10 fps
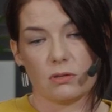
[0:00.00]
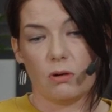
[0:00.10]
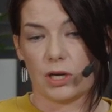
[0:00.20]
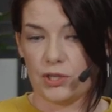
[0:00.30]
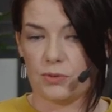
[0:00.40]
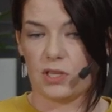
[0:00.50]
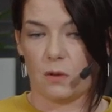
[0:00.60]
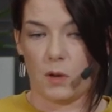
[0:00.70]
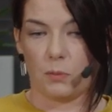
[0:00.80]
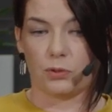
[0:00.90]
who are using
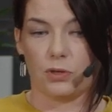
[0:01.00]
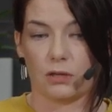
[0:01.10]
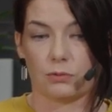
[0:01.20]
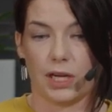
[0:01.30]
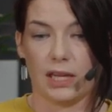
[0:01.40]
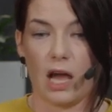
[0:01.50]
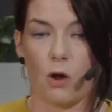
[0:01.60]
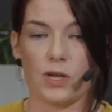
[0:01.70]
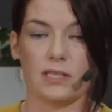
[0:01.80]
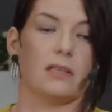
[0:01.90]
my product right
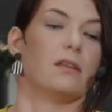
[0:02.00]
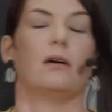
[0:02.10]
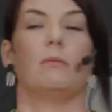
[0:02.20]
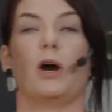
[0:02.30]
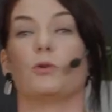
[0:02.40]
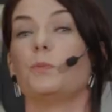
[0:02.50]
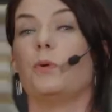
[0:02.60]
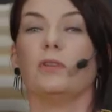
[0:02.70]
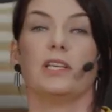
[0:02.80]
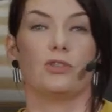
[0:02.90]
now? Is it about
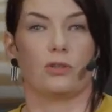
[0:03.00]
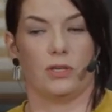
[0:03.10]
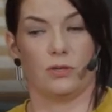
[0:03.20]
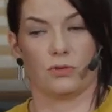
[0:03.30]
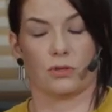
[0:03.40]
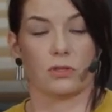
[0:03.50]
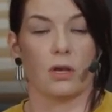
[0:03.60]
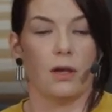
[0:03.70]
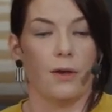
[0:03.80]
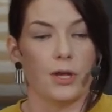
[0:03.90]
potential users?
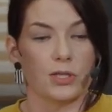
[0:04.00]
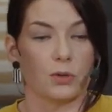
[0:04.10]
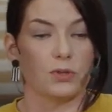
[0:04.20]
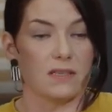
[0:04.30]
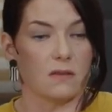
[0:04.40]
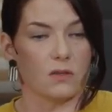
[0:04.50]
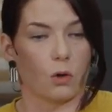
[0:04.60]
So this is a